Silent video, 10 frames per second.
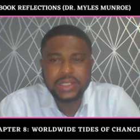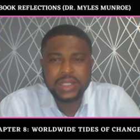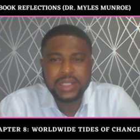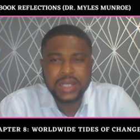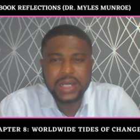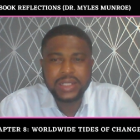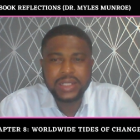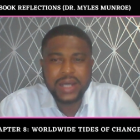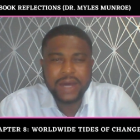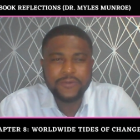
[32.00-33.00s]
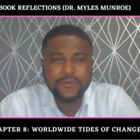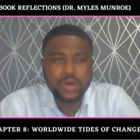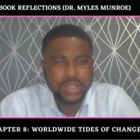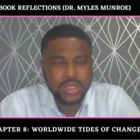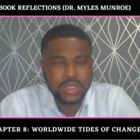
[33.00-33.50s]
can have
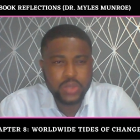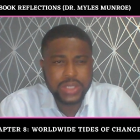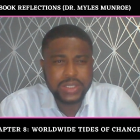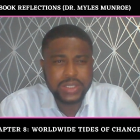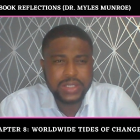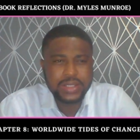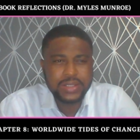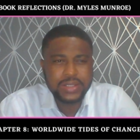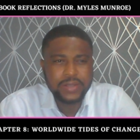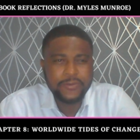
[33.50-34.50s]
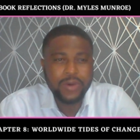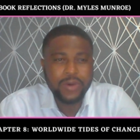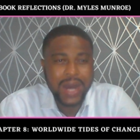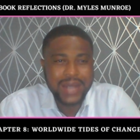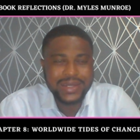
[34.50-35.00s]
consequences for
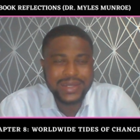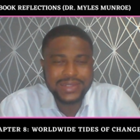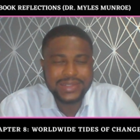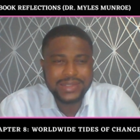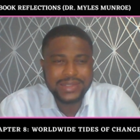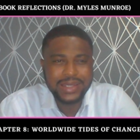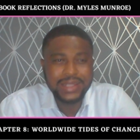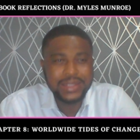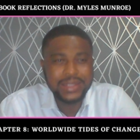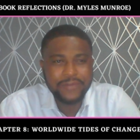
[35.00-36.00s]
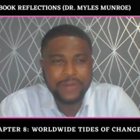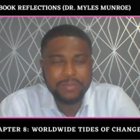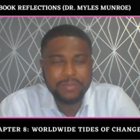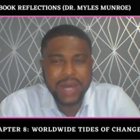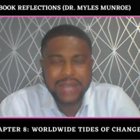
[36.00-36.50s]
others in
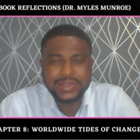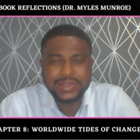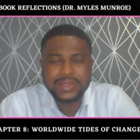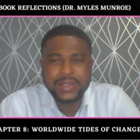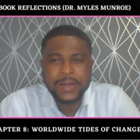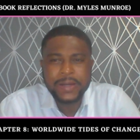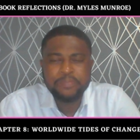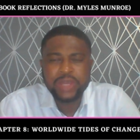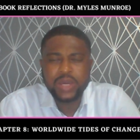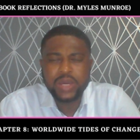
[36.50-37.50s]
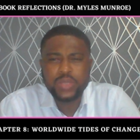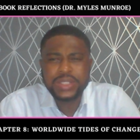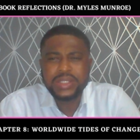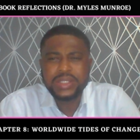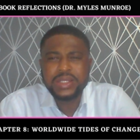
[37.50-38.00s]
different parts. And we
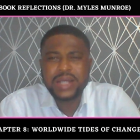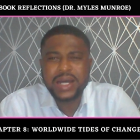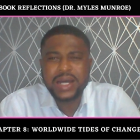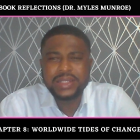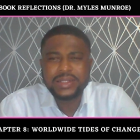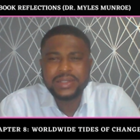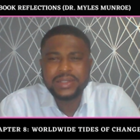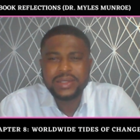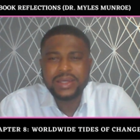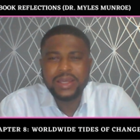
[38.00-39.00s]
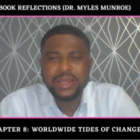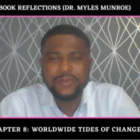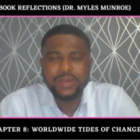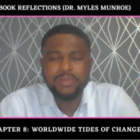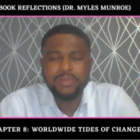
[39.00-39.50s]
see that
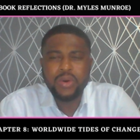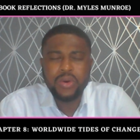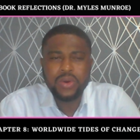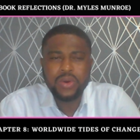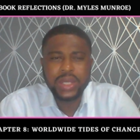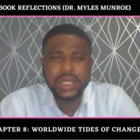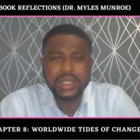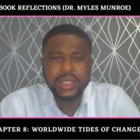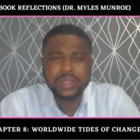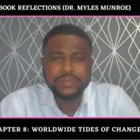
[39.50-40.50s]
even more in